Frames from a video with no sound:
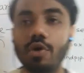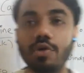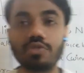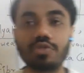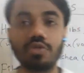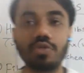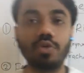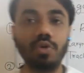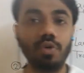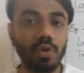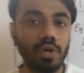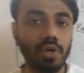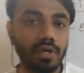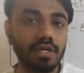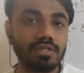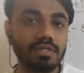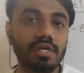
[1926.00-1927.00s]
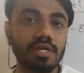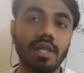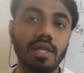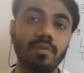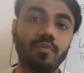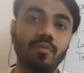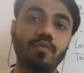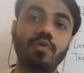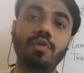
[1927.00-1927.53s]
also is
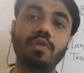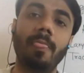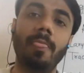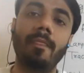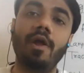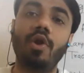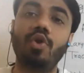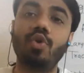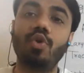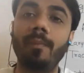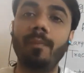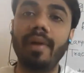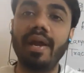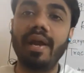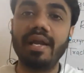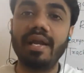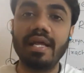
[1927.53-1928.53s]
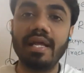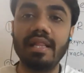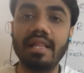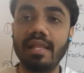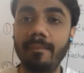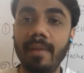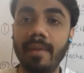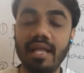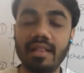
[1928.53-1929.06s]
helpful to maintain
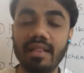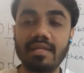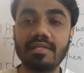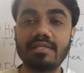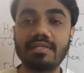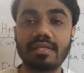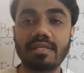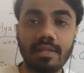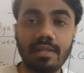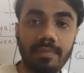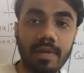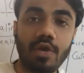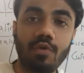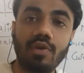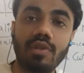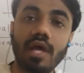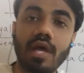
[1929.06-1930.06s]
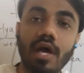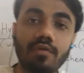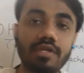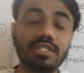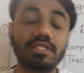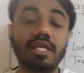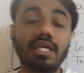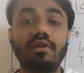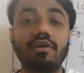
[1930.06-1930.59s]
the balance in between
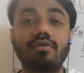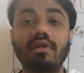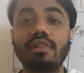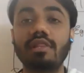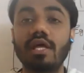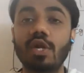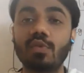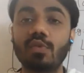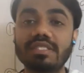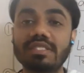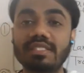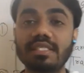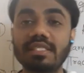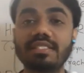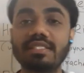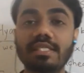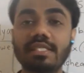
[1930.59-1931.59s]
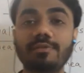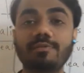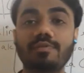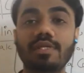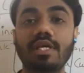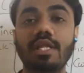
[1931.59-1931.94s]
our central nervous system,